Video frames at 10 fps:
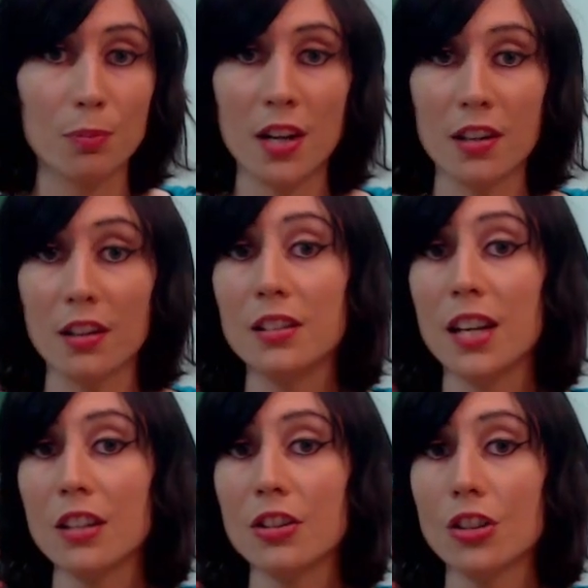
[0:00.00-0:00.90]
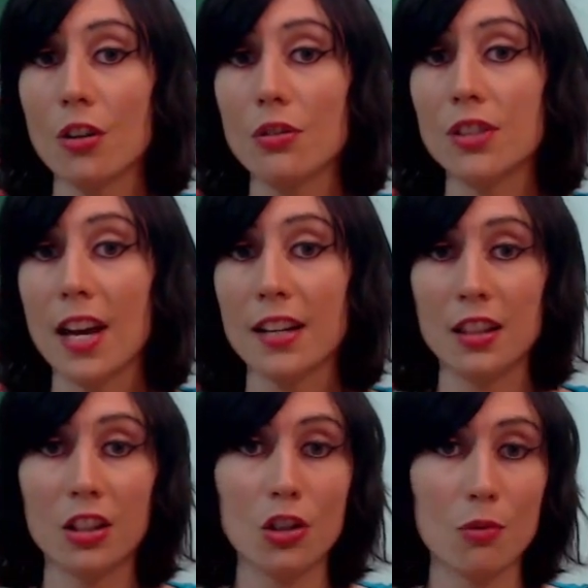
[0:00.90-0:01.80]
but the data shows that
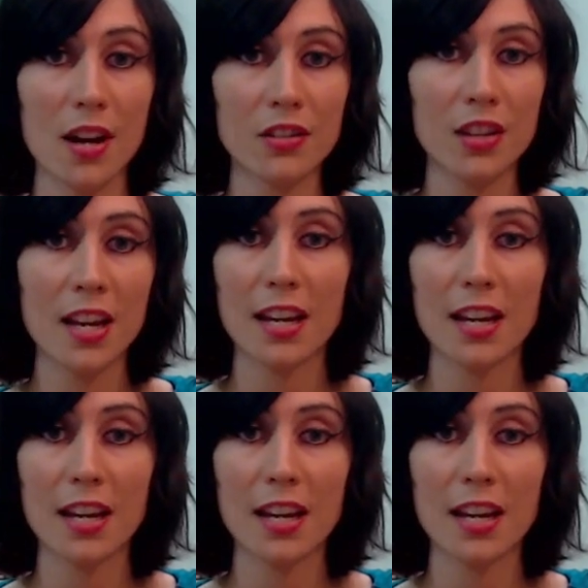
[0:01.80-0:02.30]
in the US,